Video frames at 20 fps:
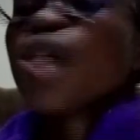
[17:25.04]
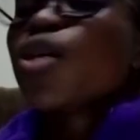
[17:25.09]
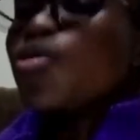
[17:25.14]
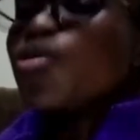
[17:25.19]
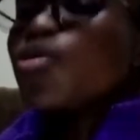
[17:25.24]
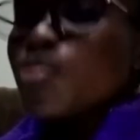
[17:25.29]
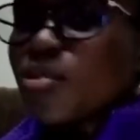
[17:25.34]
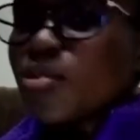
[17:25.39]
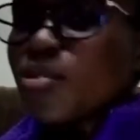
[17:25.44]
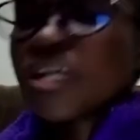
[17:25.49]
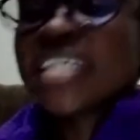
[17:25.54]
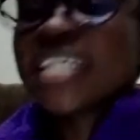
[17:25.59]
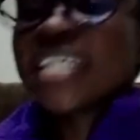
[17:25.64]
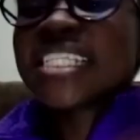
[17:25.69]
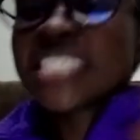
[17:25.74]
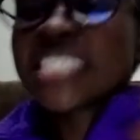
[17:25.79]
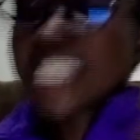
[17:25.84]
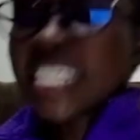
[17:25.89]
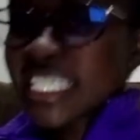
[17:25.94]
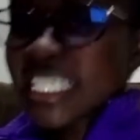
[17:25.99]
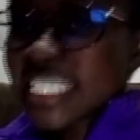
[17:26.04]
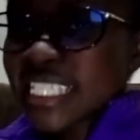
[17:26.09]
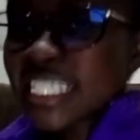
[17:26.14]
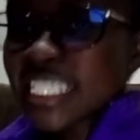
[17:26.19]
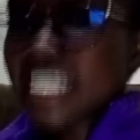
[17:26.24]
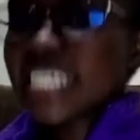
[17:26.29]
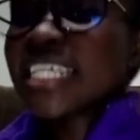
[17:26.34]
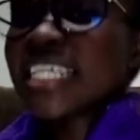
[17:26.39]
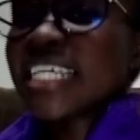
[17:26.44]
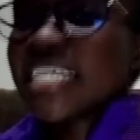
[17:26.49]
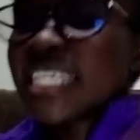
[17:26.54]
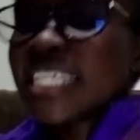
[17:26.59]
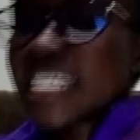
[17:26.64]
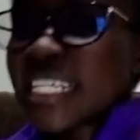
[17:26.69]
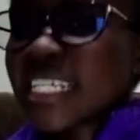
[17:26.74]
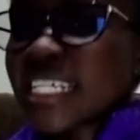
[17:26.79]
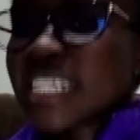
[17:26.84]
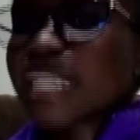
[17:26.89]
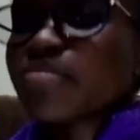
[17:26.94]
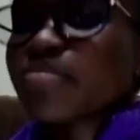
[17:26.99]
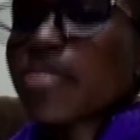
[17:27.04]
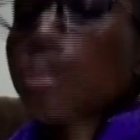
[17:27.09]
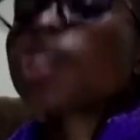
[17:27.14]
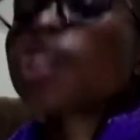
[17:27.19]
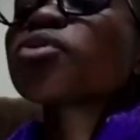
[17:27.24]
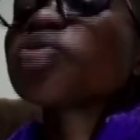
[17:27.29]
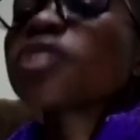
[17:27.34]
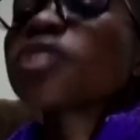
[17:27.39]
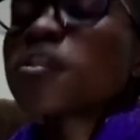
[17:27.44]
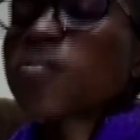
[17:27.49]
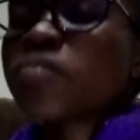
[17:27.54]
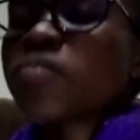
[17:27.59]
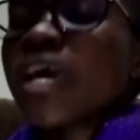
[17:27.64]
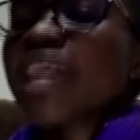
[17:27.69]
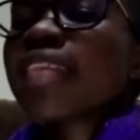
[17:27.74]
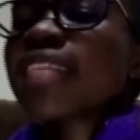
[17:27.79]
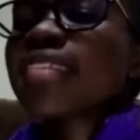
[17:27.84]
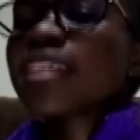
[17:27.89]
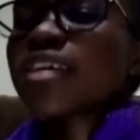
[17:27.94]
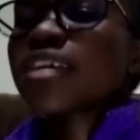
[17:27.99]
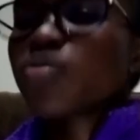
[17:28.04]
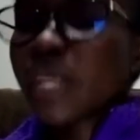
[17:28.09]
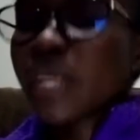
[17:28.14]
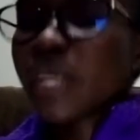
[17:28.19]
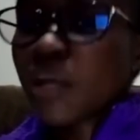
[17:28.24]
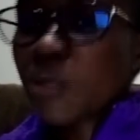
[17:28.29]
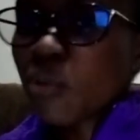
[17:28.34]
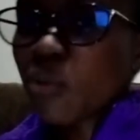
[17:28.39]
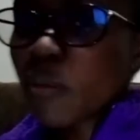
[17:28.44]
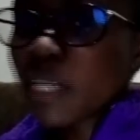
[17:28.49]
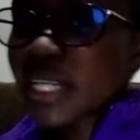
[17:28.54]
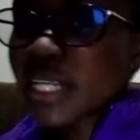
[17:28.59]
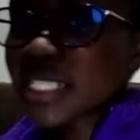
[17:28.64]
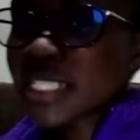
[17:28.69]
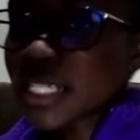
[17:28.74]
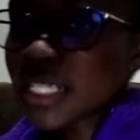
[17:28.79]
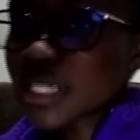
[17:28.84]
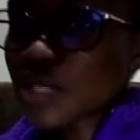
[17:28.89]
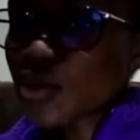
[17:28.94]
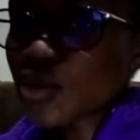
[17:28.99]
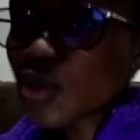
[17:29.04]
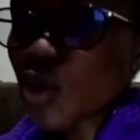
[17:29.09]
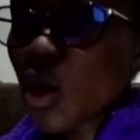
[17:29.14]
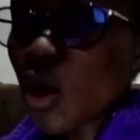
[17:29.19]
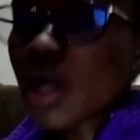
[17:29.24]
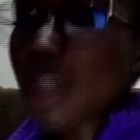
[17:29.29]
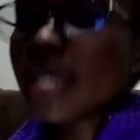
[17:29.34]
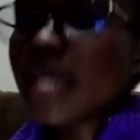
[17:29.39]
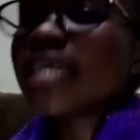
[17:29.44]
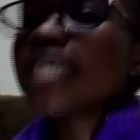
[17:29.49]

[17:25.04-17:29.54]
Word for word: No, TSC teaches men to respect that when a woman says no,